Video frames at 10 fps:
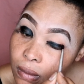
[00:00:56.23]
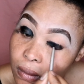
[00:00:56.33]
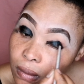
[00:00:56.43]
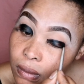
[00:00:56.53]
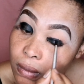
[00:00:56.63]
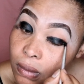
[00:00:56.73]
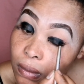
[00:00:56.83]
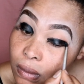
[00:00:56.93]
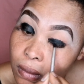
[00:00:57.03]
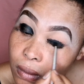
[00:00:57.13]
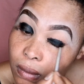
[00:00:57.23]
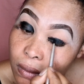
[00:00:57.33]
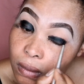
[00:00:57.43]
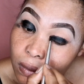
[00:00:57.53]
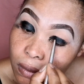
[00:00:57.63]
So I'm going to apply
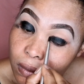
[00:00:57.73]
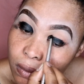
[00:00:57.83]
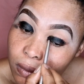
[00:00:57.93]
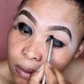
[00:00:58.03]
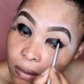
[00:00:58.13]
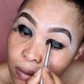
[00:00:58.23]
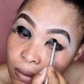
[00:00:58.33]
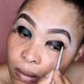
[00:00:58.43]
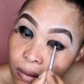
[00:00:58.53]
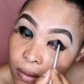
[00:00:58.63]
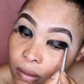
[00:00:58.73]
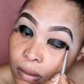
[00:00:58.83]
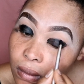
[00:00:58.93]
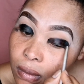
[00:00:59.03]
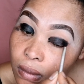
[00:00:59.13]
it all over my
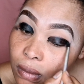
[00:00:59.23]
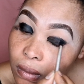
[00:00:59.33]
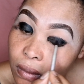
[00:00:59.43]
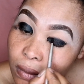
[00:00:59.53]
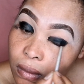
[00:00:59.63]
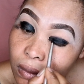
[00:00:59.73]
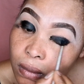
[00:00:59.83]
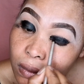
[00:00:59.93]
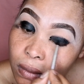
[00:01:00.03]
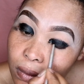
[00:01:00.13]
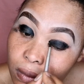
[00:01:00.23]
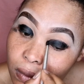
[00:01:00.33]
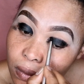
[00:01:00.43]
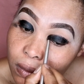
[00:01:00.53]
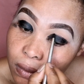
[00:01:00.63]
eyelid. I'm not taking it up,
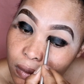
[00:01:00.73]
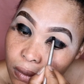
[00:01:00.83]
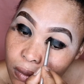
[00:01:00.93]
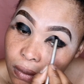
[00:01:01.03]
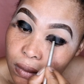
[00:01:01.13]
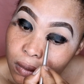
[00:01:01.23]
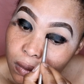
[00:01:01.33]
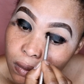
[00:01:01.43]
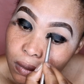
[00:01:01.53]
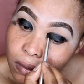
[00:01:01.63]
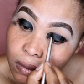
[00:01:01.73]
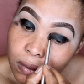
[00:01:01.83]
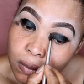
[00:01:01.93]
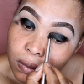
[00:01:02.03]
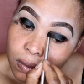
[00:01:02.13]
just on my
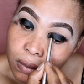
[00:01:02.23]
eyelid.